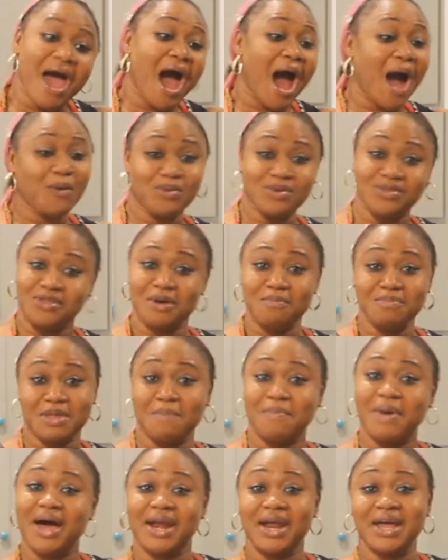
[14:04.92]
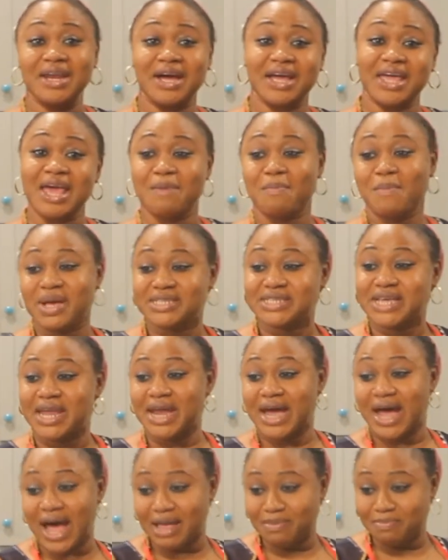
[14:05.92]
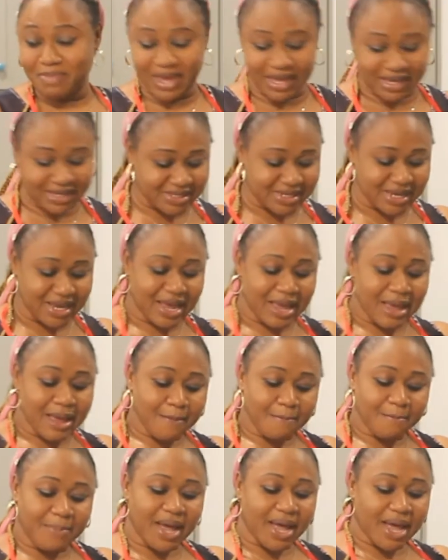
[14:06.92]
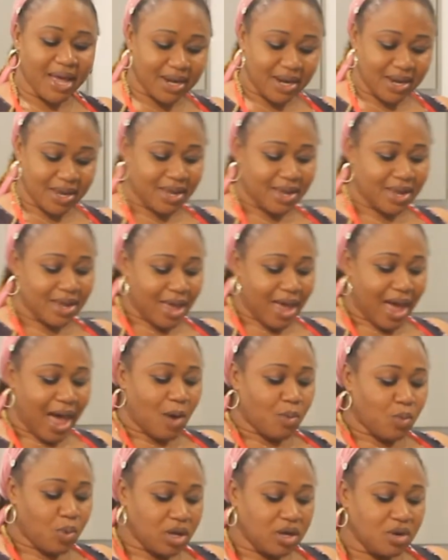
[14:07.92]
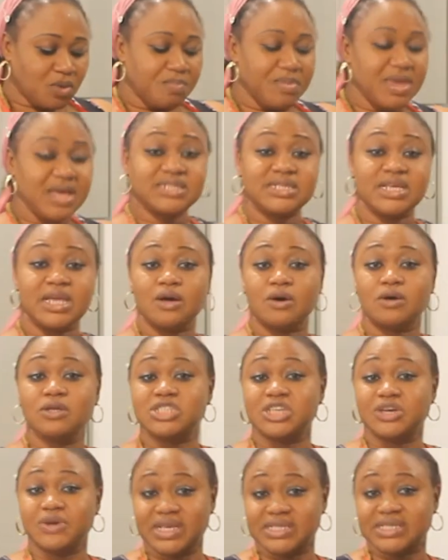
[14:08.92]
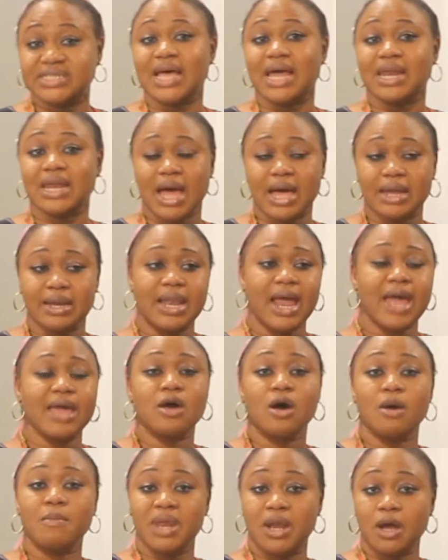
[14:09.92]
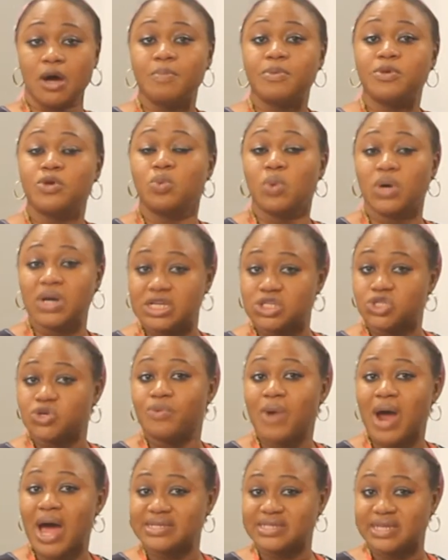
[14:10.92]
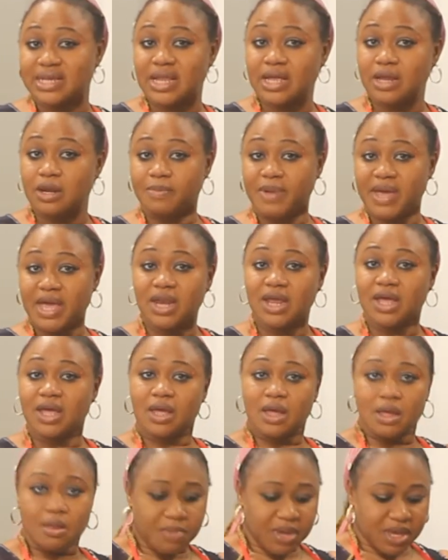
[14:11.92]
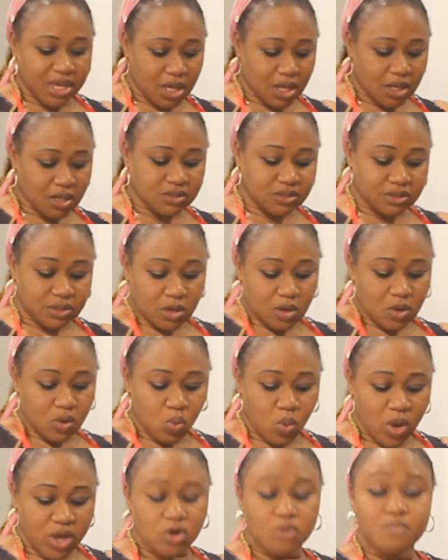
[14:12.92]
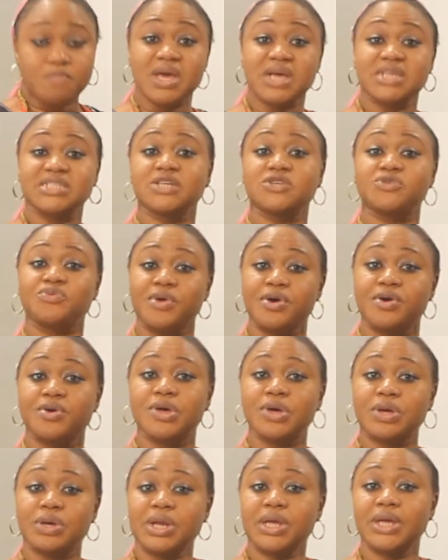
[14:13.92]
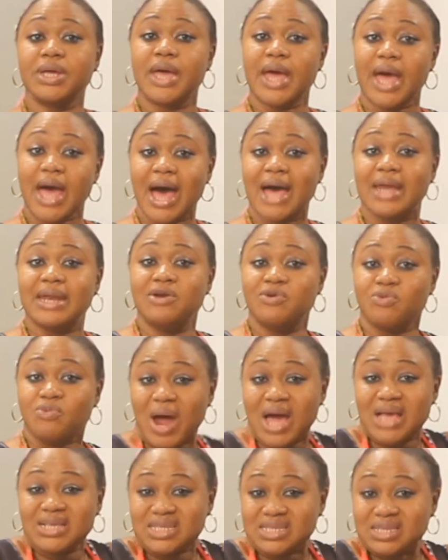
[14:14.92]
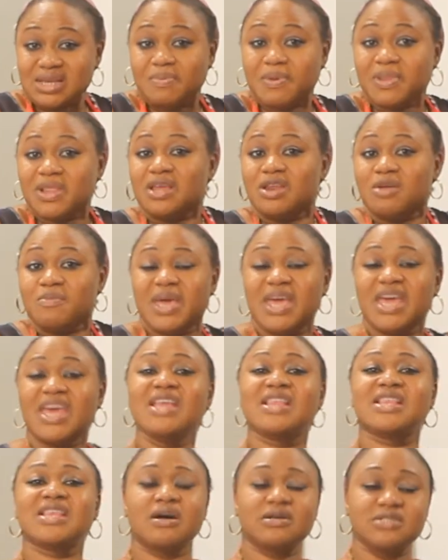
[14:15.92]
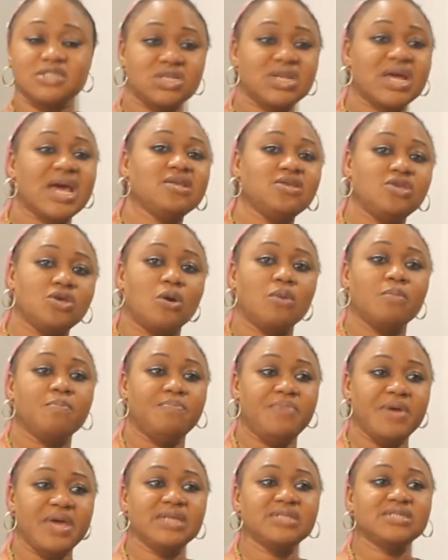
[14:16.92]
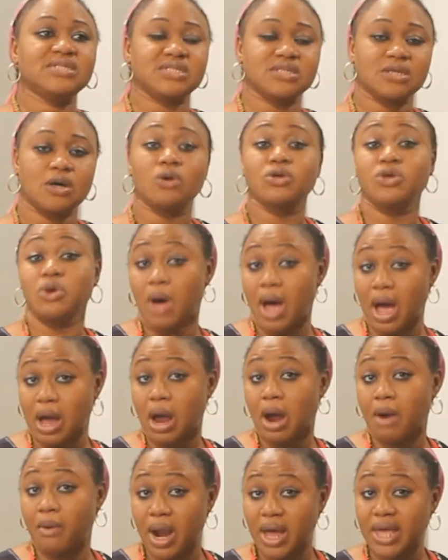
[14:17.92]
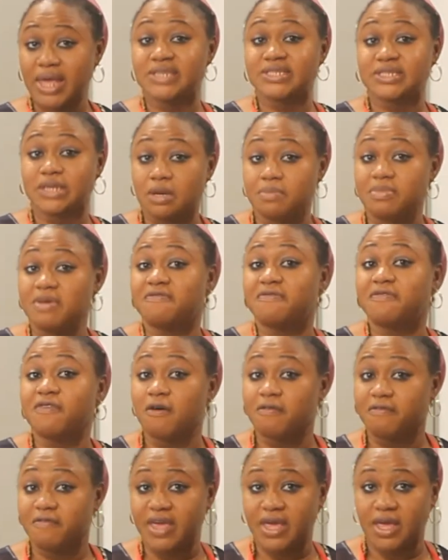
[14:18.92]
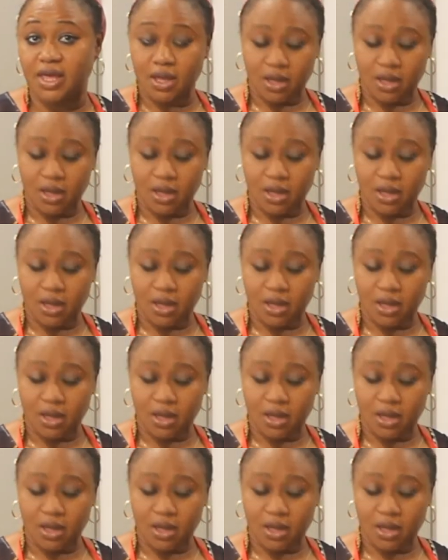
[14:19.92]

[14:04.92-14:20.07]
I would dump the batter in a cake mixer in a heartbeat. But I want to mix it until it starts kind of like coming up. You want it to rise a little bit, because when you mix it real good and it rises up a little bit, it tells you that your beans or your akara is going to be fluffy.